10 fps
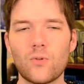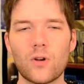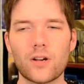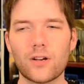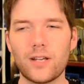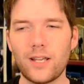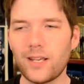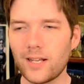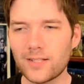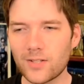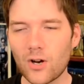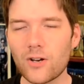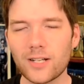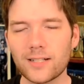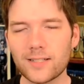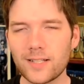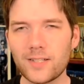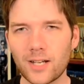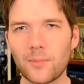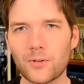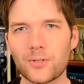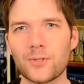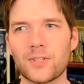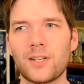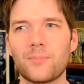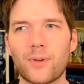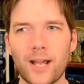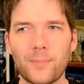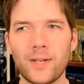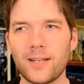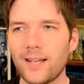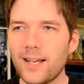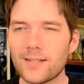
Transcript: where it's hard not to see Tom Cruise, and Brad Pitt,